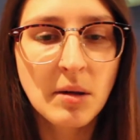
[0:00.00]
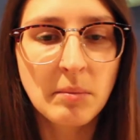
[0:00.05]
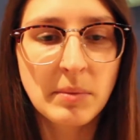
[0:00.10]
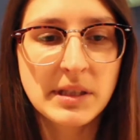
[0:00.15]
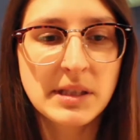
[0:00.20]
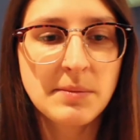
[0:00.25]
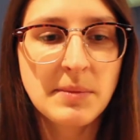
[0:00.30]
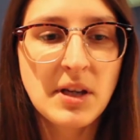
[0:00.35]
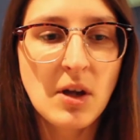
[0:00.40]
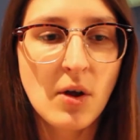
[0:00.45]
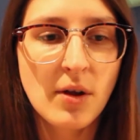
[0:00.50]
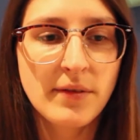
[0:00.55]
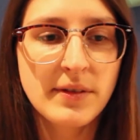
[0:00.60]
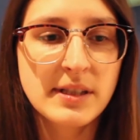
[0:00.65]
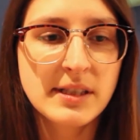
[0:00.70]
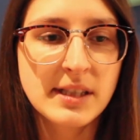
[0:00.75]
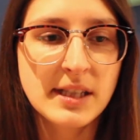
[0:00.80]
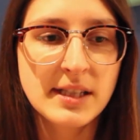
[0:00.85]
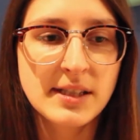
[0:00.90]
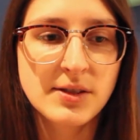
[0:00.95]
But to me, all of
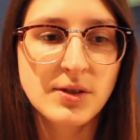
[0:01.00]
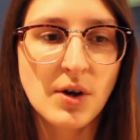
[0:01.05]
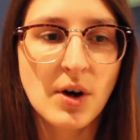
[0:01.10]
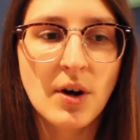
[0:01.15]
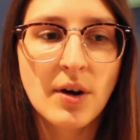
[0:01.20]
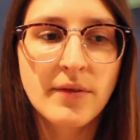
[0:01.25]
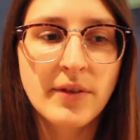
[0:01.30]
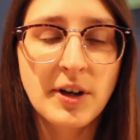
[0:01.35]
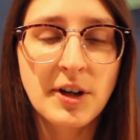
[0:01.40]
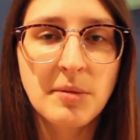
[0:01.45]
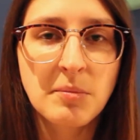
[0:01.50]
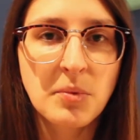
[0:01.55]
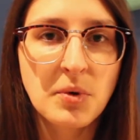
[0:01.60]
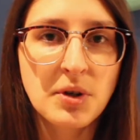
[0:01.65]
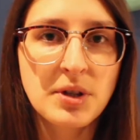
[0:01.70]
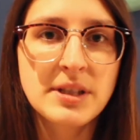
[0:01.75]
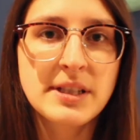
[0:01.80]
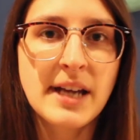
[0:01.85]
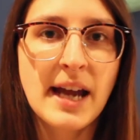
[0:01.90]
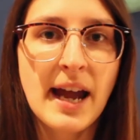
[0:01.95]
these things are very
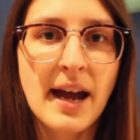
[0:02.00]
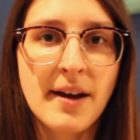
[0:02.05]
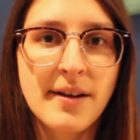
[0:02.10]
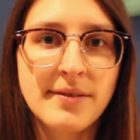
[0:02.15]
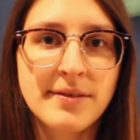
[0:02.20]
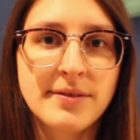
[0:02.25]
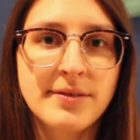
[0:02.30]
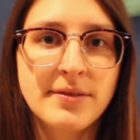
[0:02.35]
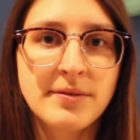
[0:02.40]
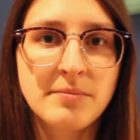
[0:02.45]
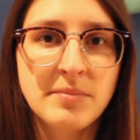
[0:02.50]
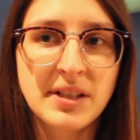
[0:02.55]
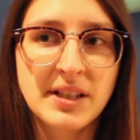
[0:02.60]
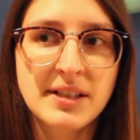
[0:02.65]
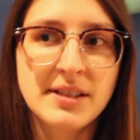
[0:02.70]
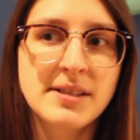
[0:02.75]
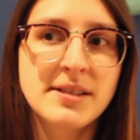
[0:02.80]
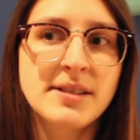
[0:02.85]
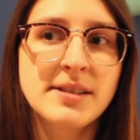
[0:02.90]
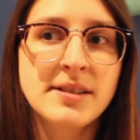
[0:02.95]
important to have
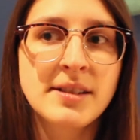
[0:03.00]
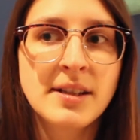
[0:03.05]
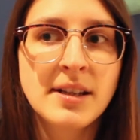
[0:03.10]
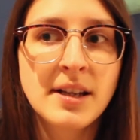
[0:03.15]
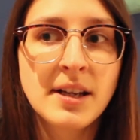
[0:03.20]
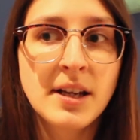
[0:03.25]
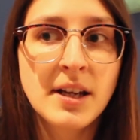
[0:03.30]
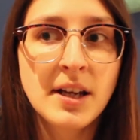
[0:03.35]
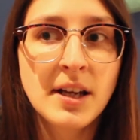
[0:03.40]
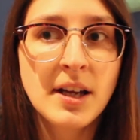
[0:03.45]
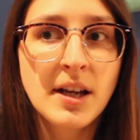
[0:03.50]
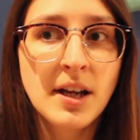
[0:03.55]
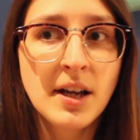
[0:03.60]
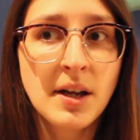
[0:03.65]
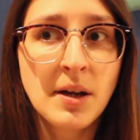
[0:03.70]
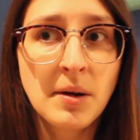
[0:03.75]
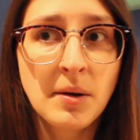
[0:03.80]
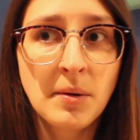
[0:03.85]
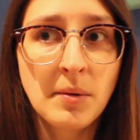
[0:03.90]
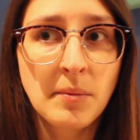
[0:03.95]
because
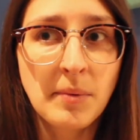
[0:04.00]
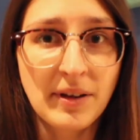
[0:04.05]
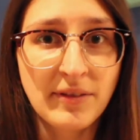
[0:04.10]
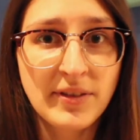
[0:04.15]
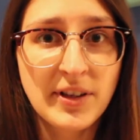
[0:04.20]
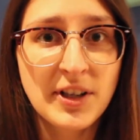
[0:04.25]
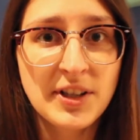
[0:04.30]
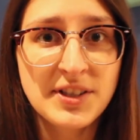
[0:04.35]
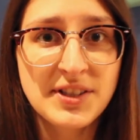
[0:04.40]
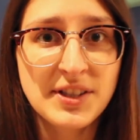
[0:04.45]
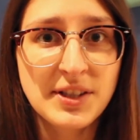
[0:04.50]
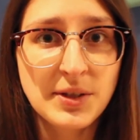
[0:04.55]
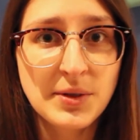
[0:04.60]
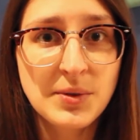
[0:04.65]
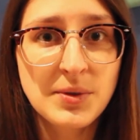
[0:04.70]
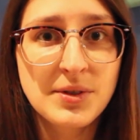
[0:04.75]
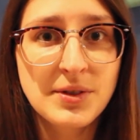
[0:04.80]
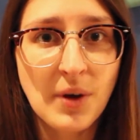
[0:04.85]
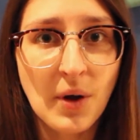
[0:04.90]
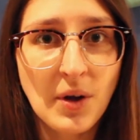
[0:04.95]
my ferrets
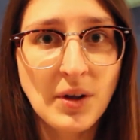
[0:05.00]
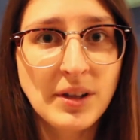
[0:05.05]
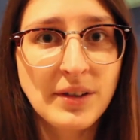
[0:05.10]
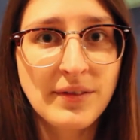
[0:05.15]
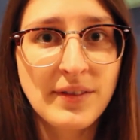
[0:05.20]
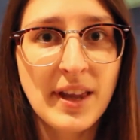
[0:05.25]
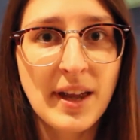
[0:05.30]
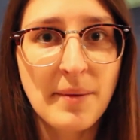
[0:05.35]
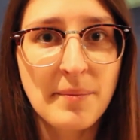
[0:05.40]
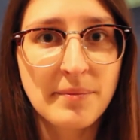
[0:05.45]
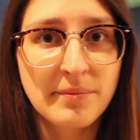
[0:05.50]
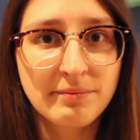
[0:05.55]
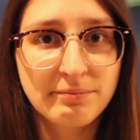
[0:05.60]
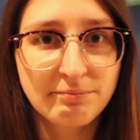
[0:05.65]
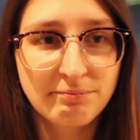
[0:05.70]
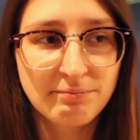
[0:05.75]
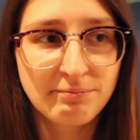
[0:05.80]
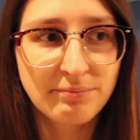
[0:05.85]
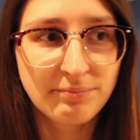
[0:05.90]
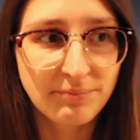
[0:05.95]
use all of them
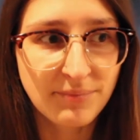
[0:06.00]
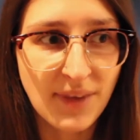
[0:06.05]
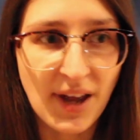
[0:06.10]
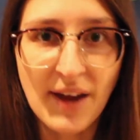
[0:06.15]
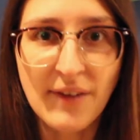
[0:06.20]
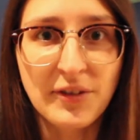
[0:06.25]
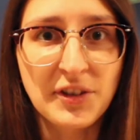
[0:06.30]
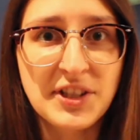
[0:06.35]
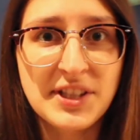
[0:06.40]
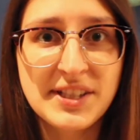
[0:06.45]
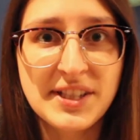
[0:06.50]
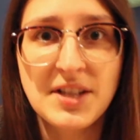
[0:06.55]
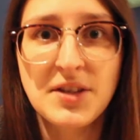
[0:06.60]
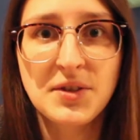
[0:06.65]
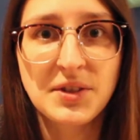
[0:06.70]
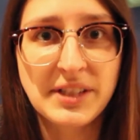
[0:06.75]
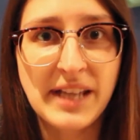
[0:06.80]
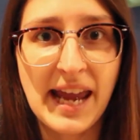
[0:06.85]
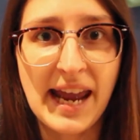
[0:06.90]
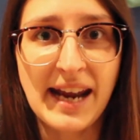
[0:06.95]
every
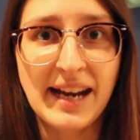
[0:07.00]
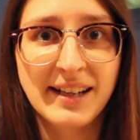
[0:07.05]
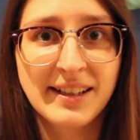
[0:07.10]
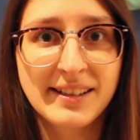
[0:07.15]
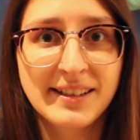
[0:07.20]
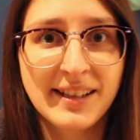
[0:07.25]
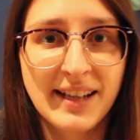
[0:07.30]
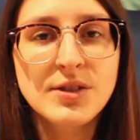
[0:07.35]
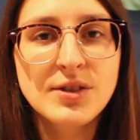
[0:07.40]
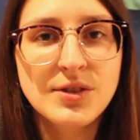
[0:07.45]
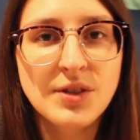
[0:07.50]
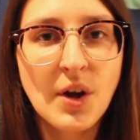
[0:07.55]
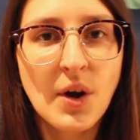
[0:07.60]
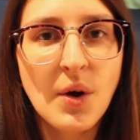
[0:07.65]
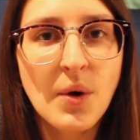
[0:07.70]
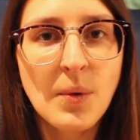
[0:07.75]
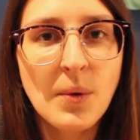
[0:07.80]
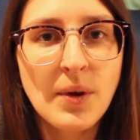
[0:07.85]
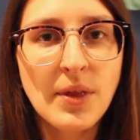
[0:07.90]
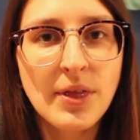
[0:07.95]
single day.
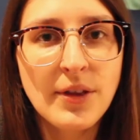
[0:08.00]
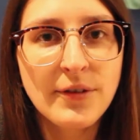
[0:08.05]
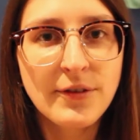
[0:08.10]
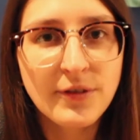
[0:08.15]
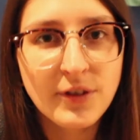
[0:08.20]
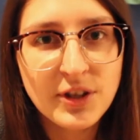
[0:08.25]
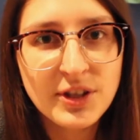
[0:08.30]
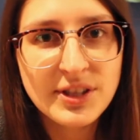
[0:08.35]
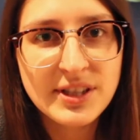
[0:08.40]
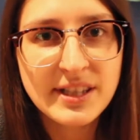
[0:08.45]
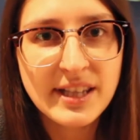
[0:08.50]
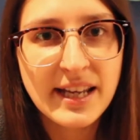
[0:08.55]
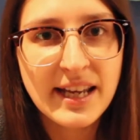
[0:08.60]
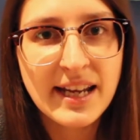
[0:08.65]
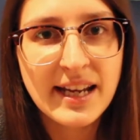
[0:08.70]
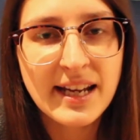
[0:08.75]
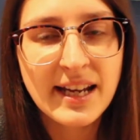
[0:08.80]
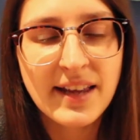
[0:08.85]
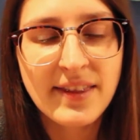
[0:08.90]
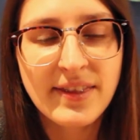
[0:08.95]
So the first
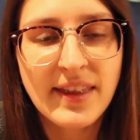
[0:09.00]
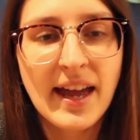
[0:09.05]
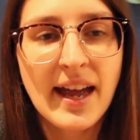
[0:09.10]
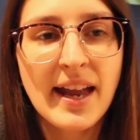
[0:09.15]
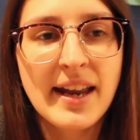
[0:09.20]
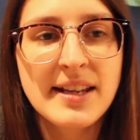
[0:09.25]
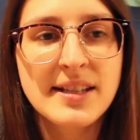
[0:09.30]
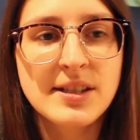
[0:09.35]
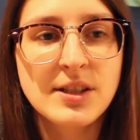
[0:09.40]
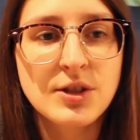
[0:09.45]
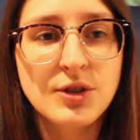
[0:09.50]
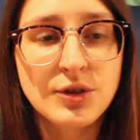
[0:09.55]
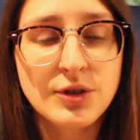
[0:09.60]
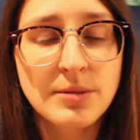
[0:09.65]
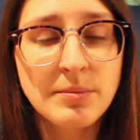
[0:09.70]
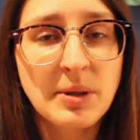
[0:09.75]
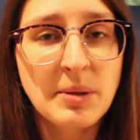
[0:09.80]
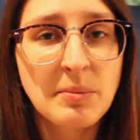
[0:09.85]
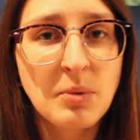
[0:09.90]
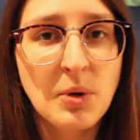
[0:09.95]
thing that is
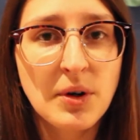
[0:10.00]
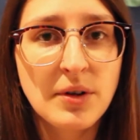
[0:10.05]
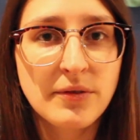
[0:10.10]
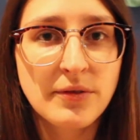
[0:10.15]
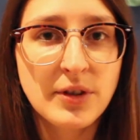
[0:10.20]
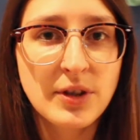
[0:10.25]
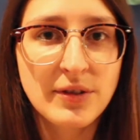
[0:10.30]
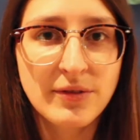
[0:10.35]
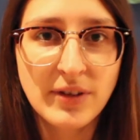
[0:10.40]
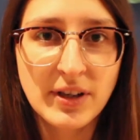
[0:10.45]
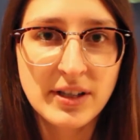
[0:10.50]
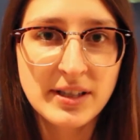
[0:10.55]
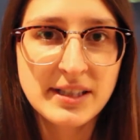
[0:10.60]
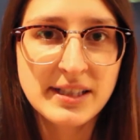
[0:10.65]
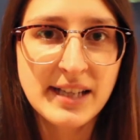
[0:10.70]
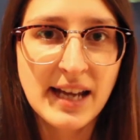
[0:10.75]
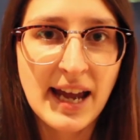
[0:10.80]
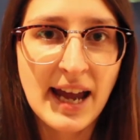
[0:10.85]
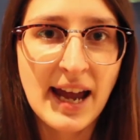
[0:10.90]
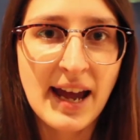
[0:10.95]
extremely important for your ferrets
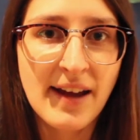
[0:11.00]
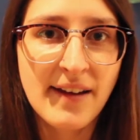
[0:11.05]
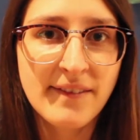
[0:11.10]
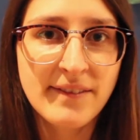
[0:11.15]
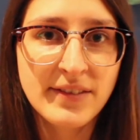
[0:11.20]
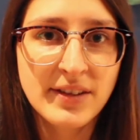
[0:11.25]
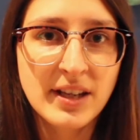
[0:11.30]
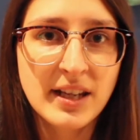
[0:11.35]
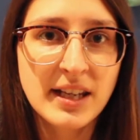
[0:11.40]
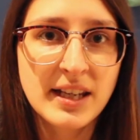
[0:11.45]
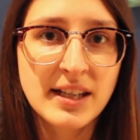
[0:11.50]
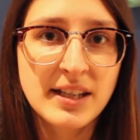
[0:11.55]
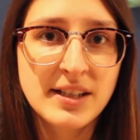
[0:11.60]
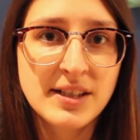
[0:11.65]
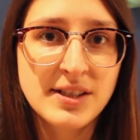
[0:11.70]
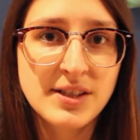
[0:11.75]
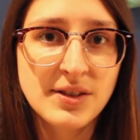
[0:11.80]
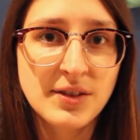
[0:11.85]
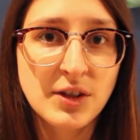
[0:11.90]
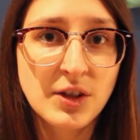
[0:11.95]
to have
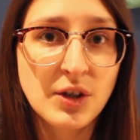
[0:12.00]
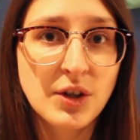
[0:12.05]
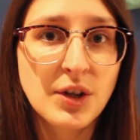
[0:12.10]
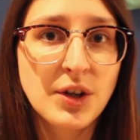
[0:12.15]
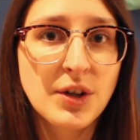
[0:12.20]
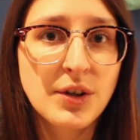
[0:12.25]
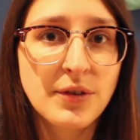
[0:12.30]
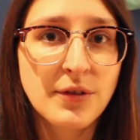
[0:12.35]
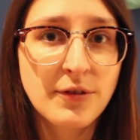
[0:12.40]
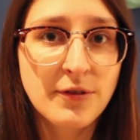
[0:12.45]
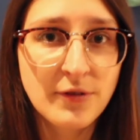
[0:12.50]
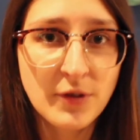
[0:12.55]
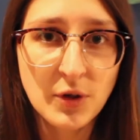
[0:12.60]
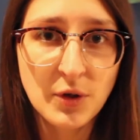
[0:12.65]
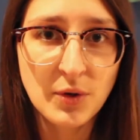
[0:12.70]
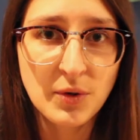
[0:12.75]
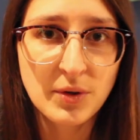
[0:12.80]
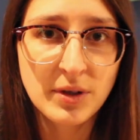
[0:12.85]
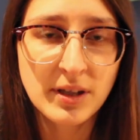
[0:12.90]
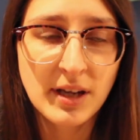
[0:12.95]
is good
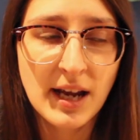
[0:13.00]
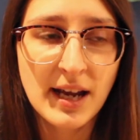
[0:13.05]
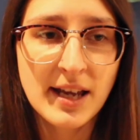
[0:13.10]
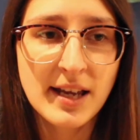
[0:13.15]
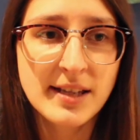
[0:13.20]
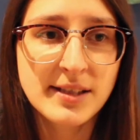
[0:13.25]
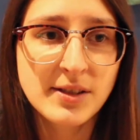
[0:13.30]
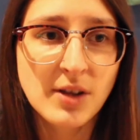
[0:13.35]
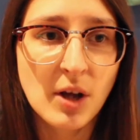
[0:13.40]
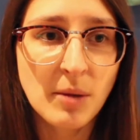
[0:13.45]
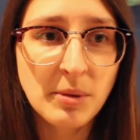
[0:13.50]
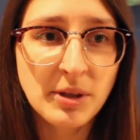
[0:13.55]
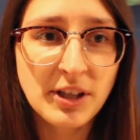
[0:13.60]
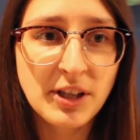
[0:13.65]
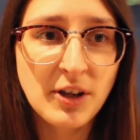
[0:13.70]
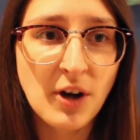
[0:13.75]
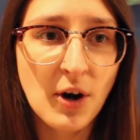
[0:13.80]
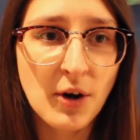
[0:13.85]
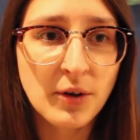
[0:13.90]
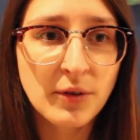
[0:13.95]
food. As
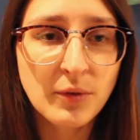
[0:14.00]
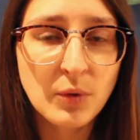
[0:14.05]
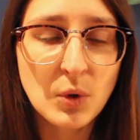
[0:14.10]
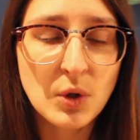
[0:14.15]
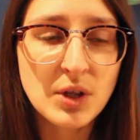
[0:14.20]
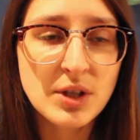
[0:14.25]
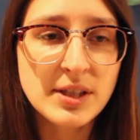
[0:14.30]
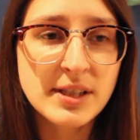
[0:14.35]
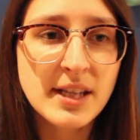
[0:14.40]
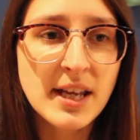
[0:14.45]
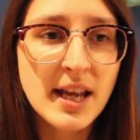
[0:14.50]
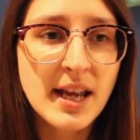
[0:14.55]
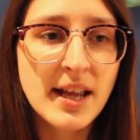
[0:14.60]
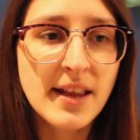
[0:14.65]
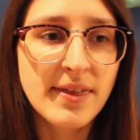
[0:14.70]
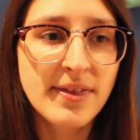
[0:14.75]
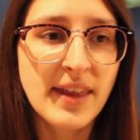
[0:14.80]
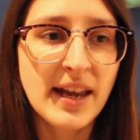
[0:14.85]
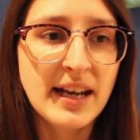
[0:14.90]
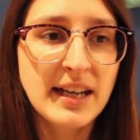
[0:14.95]
obligate carnivores,
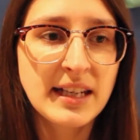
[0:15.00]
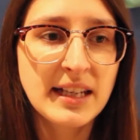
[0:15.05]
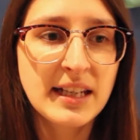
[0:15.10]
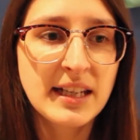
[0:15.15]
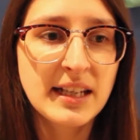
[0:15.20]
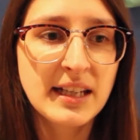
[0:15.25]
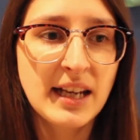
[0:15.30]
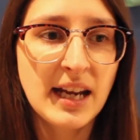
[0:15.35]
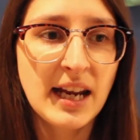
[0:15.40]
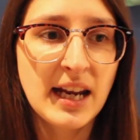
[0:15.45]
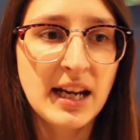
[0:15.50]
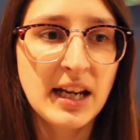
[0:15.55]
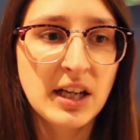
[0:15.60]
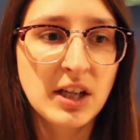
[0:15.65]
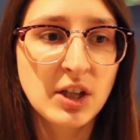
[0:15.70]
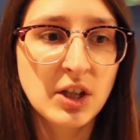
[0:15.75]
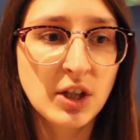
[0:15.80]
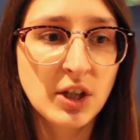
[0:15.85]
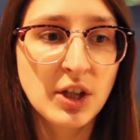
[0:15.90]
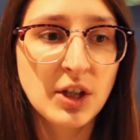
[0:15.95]
they need
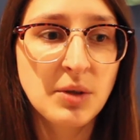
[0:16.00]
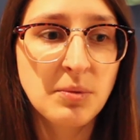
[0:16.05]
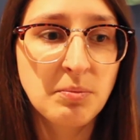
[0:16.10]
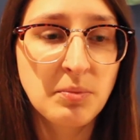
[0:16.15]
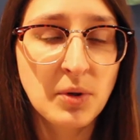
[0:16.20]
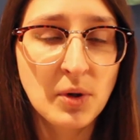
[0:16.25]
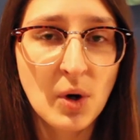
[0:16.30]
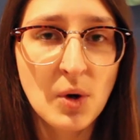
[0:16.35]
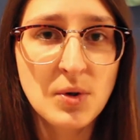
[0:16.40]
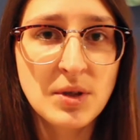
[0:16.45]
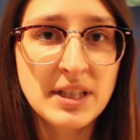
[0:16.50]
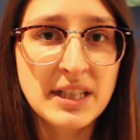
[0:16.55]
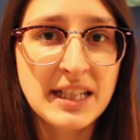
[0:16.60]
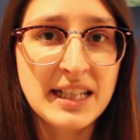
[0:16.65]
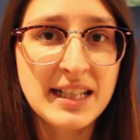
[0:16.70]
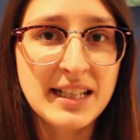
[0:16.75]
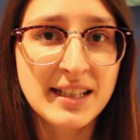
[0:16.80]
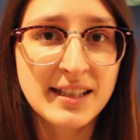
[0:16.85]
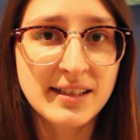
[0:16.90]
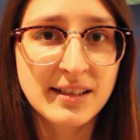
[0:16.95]
a good
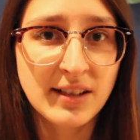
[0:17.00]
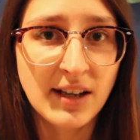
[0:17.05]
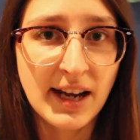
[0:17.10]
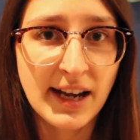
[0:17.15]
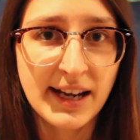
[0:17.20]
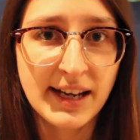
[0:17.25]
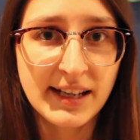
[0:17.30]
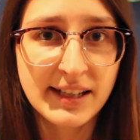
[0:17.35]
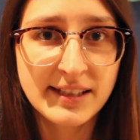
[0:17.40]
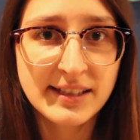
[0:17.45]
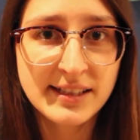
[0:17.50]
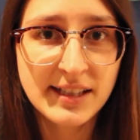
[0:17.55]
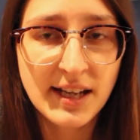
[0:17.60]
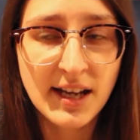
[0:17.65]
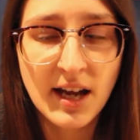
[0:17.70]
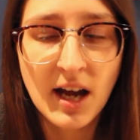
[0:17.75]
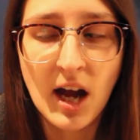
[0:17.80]
protein diet.